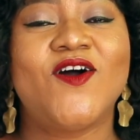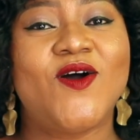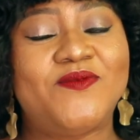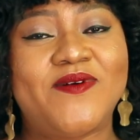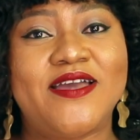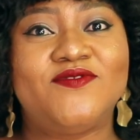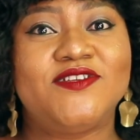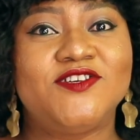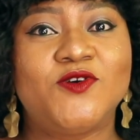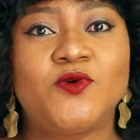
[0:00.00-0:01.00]
on my
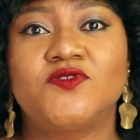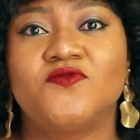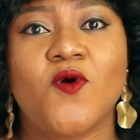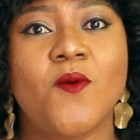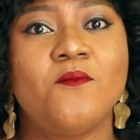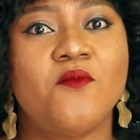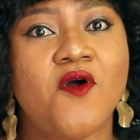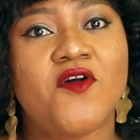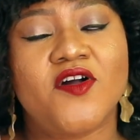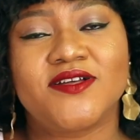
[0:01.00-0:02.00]
videos for
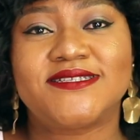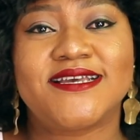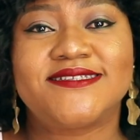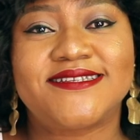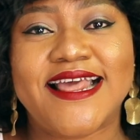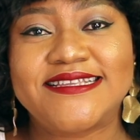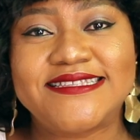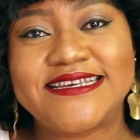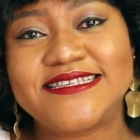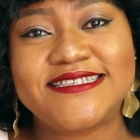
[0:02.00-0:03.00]
more content
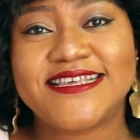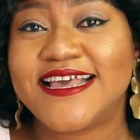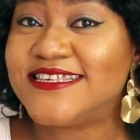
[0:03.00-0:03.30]
like this.